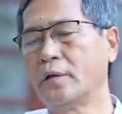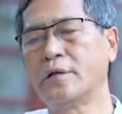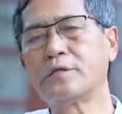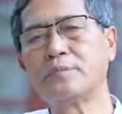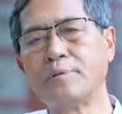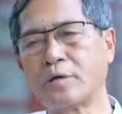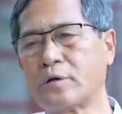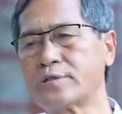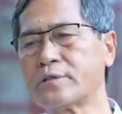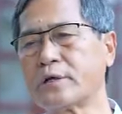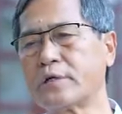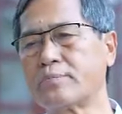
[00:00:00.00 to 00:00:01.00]
It is
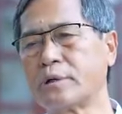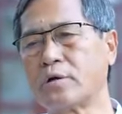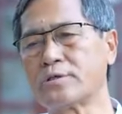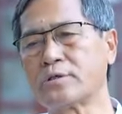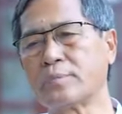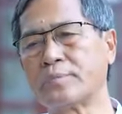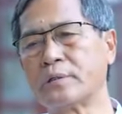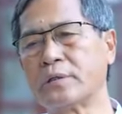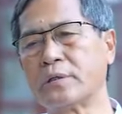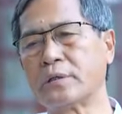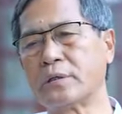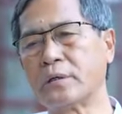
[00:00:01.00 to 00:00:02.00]
because of
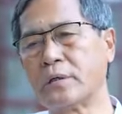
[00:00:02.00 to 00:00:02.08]
the